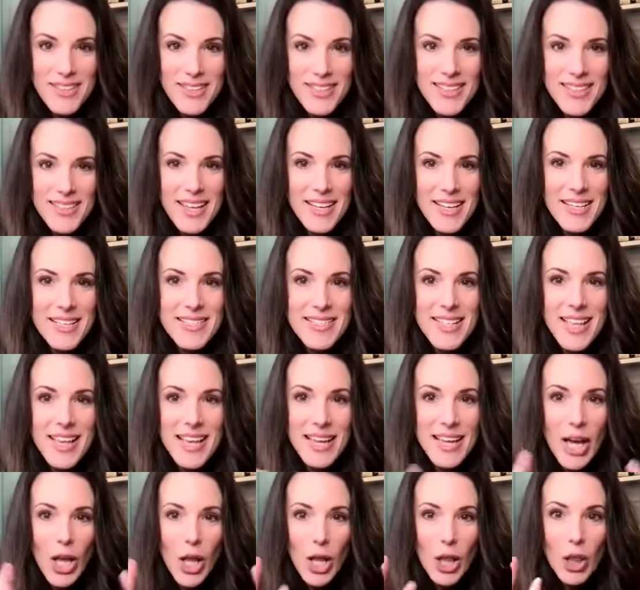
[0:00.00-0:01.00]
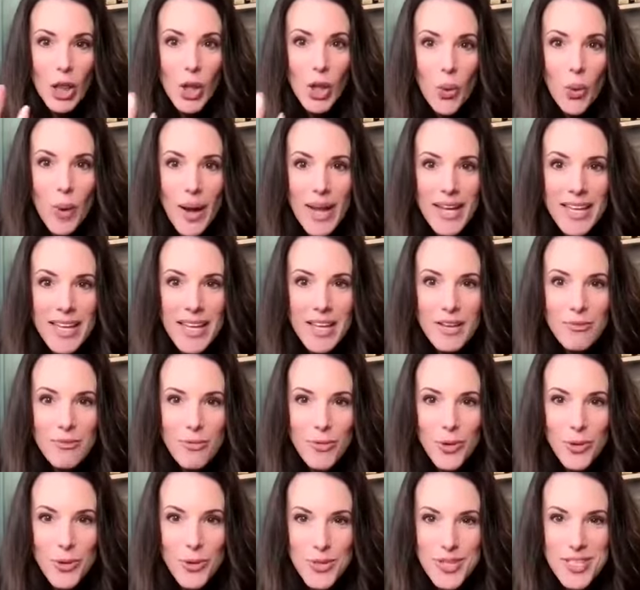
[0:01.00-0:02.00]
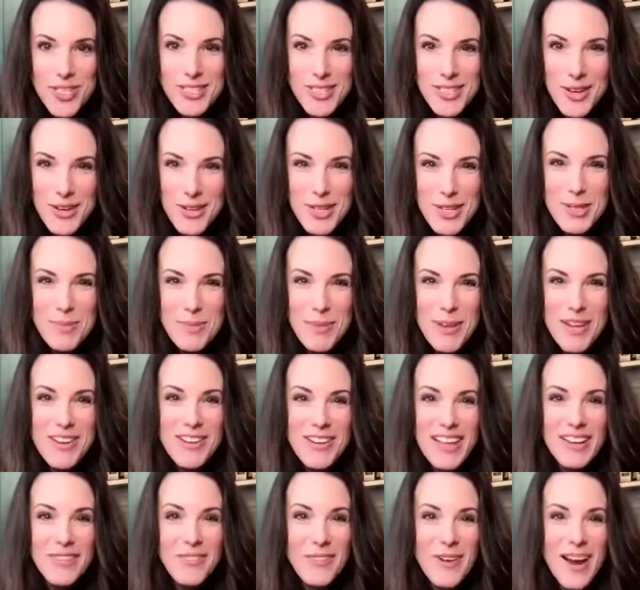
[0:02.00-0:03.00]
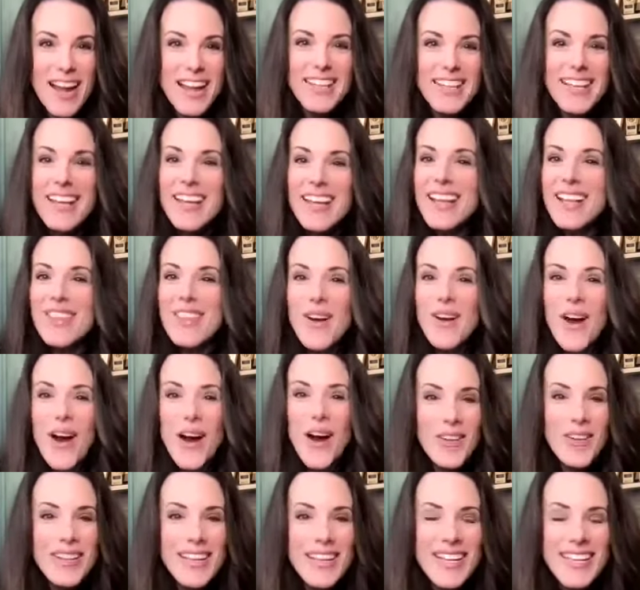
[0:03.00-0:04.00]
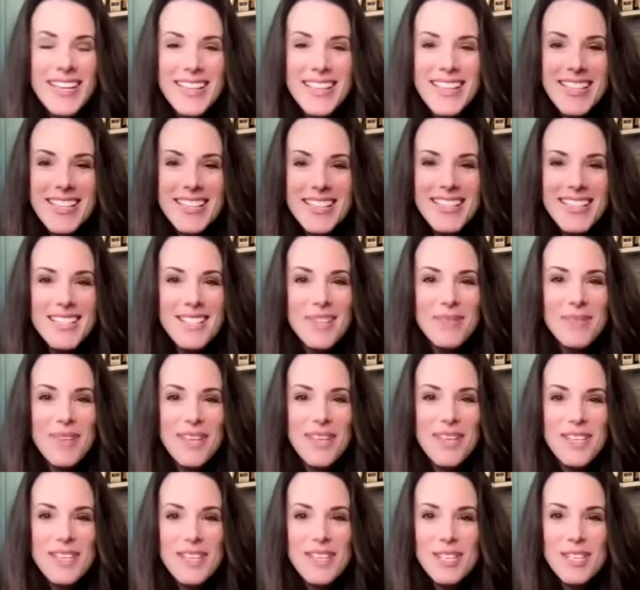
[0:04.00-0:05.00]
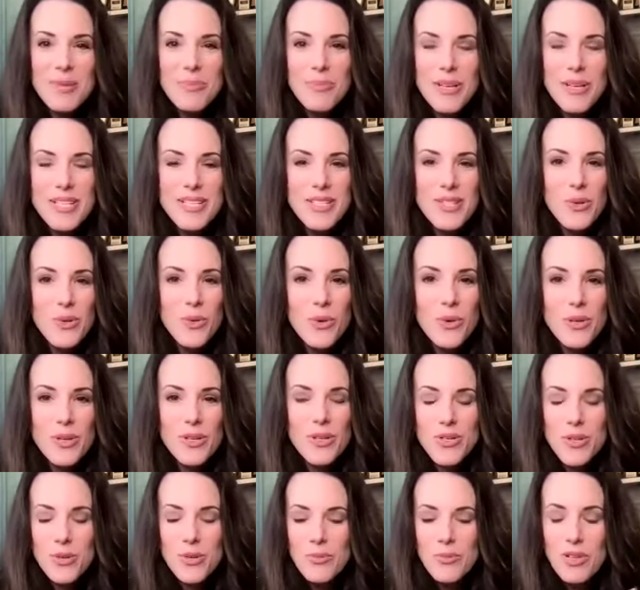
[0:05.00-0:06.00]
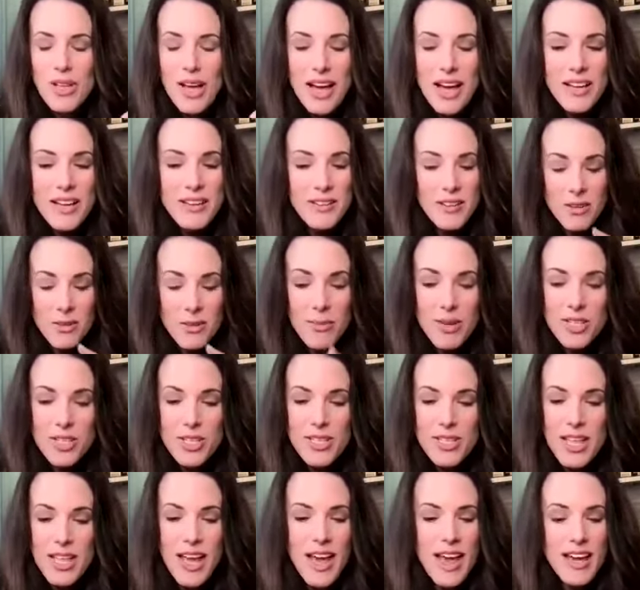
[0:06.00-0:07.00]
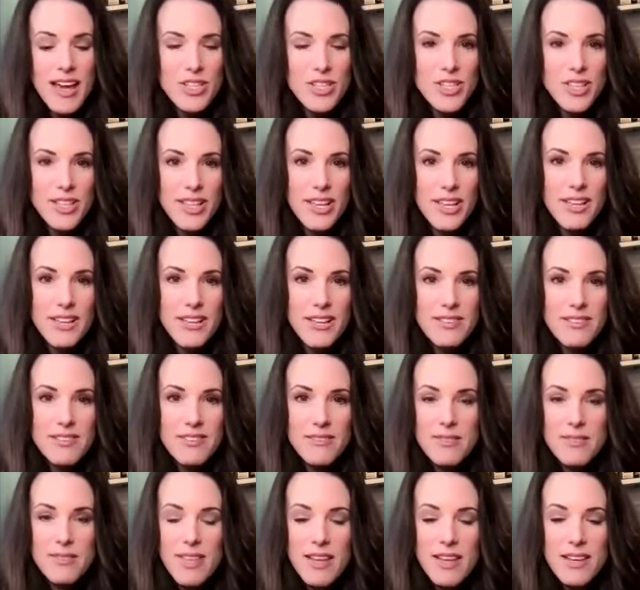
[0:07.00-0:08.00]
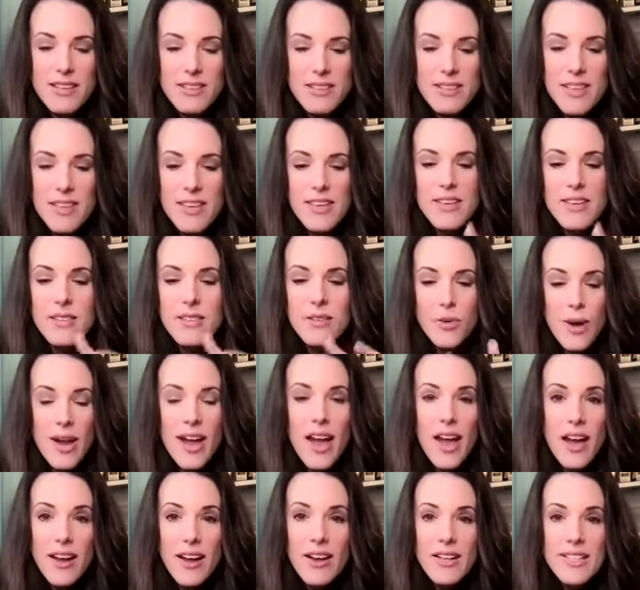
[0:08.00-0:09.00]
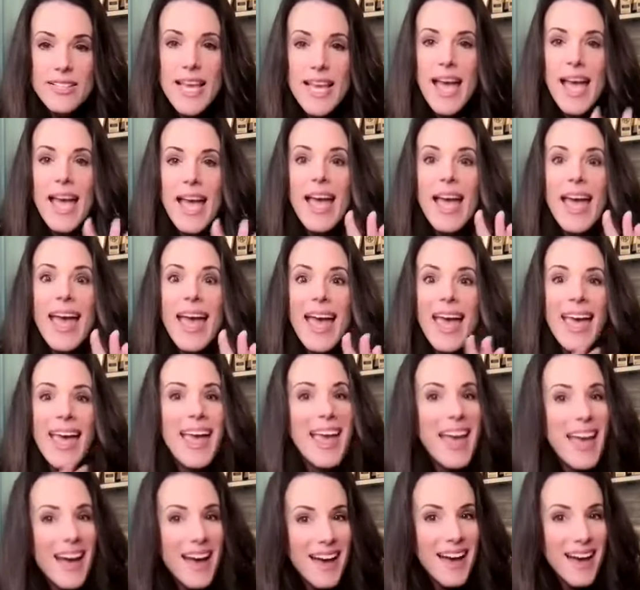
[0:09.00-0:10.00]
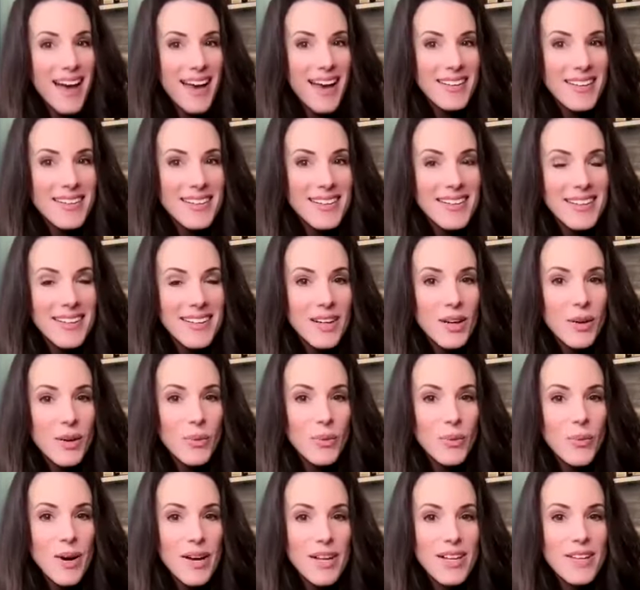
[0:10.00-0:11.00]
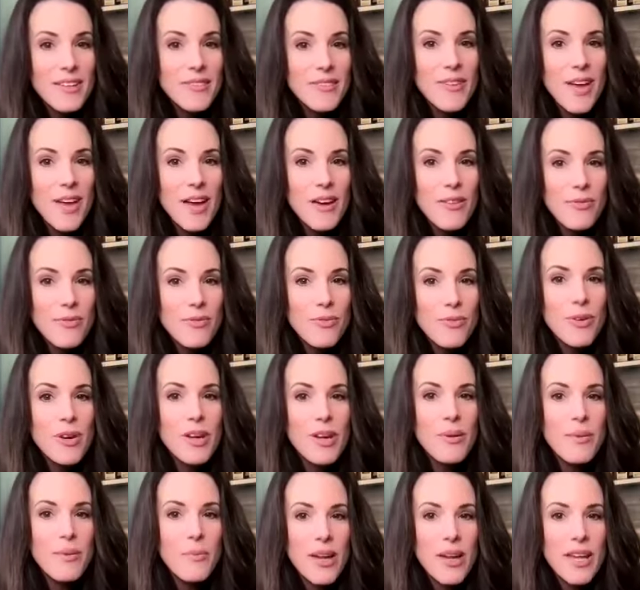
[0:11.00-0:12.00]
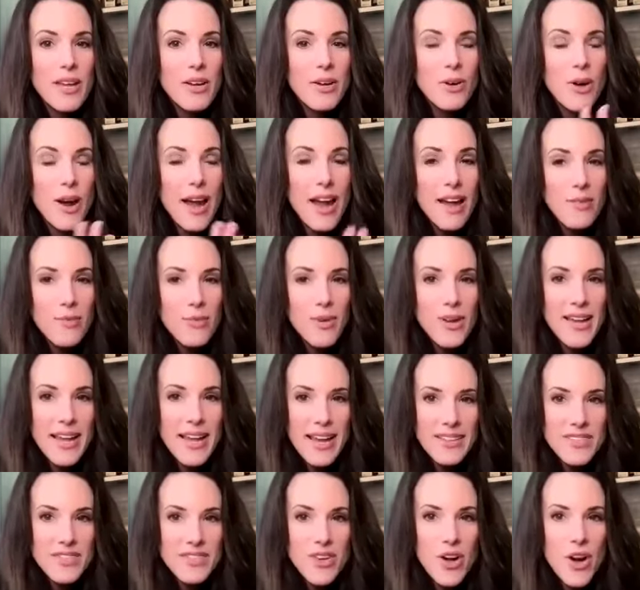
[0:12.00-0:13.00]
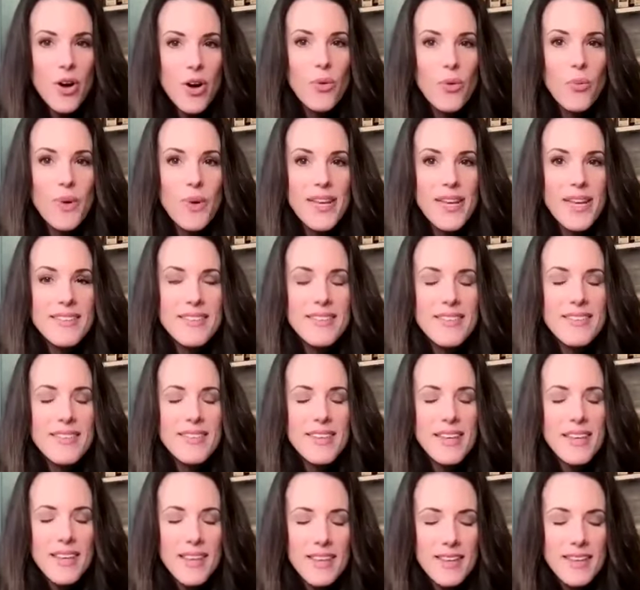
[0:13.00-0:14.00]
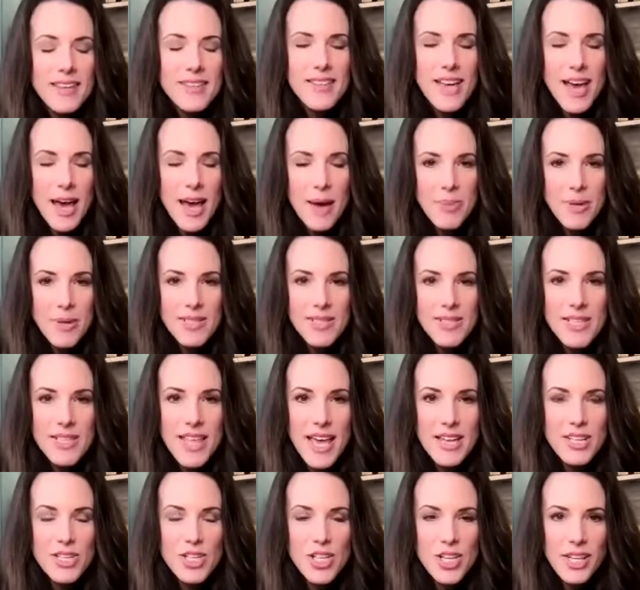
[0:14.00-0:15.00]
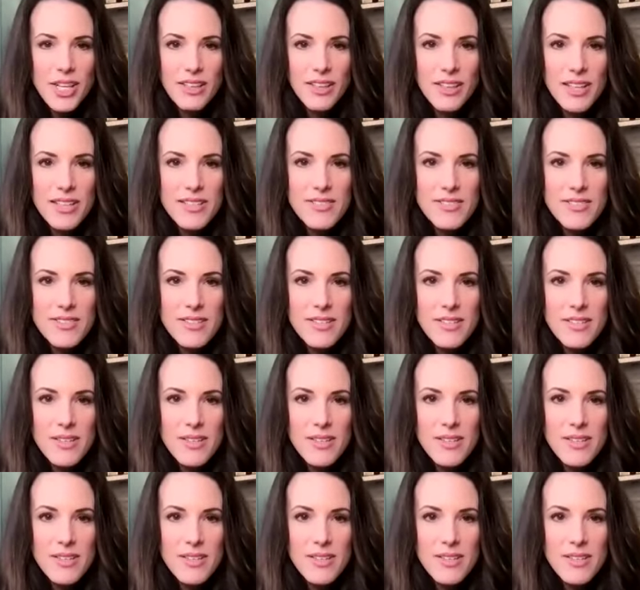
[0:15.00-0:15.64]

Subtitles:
That is like low-hanging fruit, so to speak. Like, right? They're already in the system. They just need to place the order. So I'm glad that you mentioned that, Ashley. That is key. The gray icons. And what if every week or every guest call we did tap into that chicken list?